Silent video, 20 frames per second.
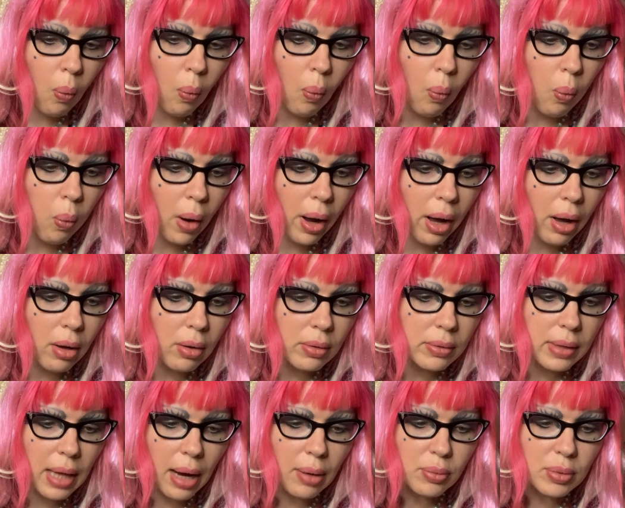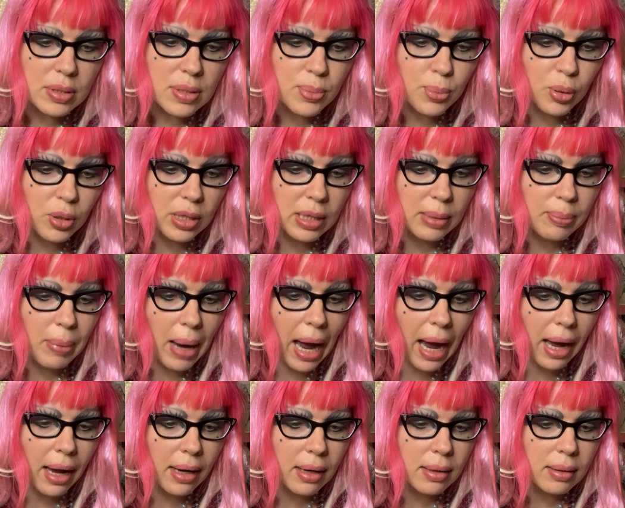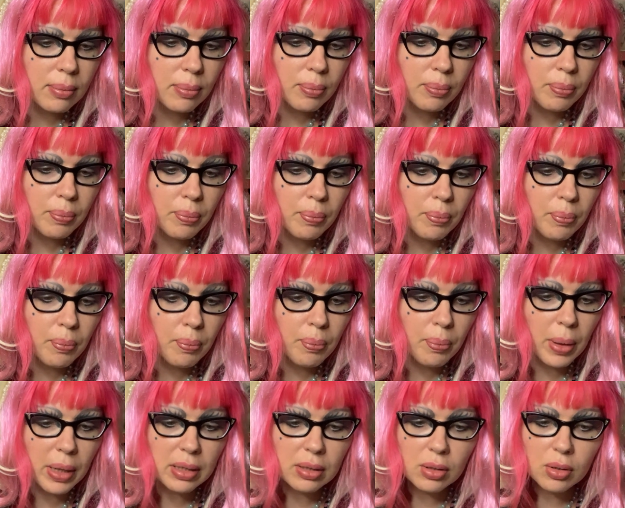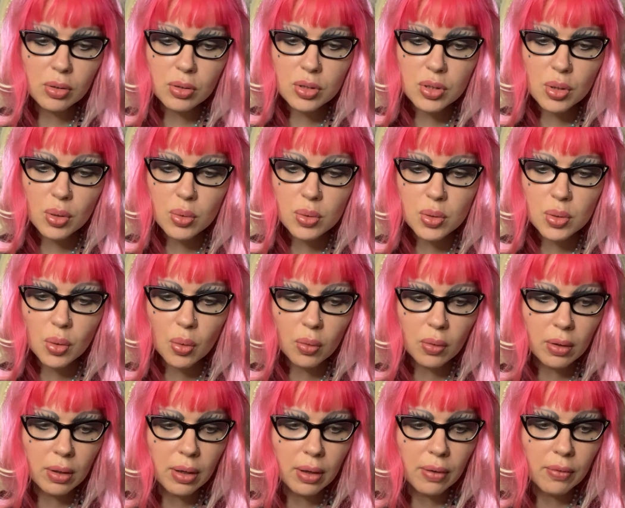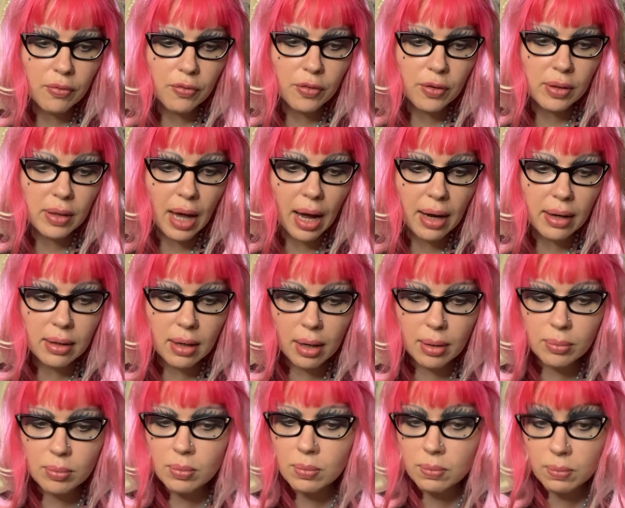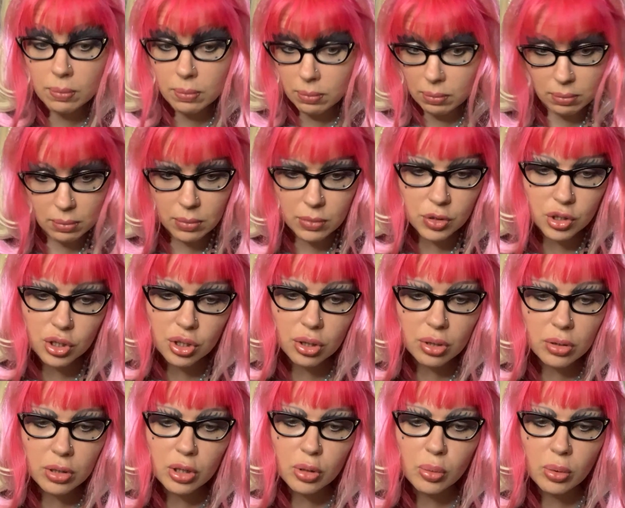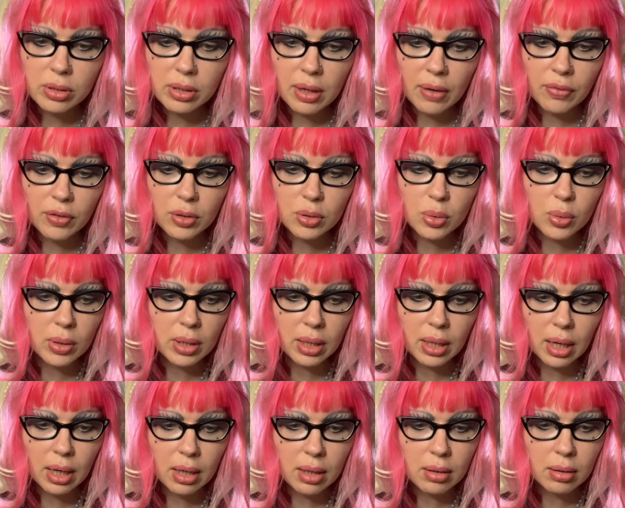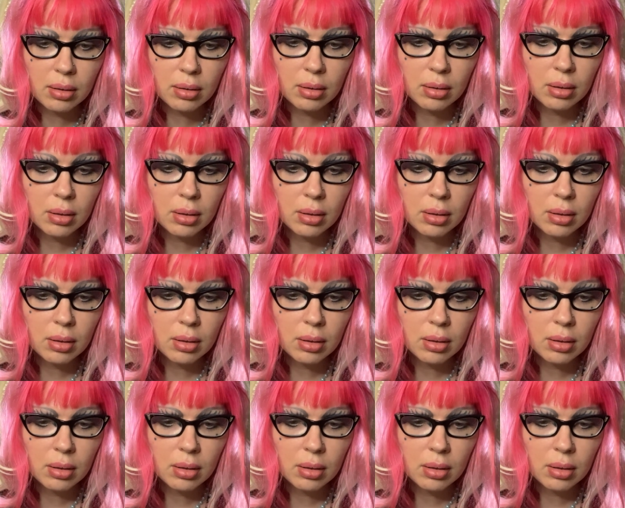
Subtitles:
Well, that was pretty bad, but you're so sorry for that. I'm sure you will never do it again.